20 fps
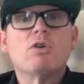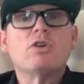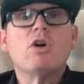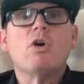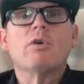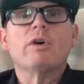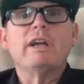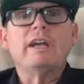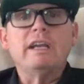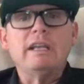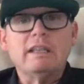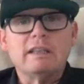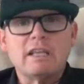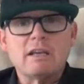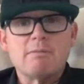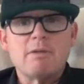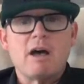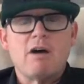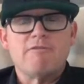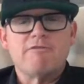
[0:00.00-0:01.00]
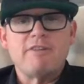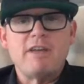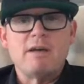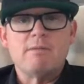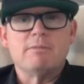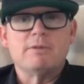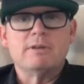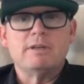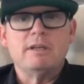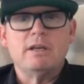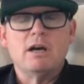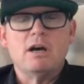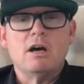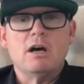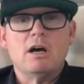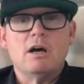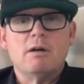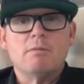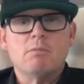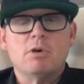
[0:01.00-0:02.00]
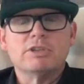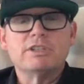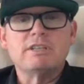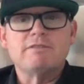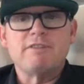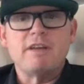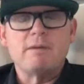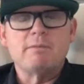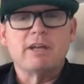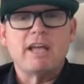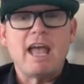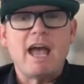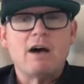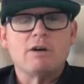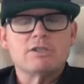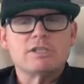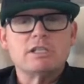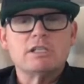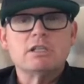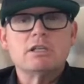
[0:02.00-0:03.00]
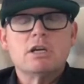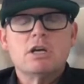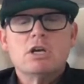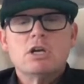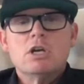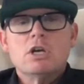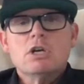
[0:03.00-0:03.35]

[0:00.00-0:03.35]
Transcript: know anything about multifamily housing.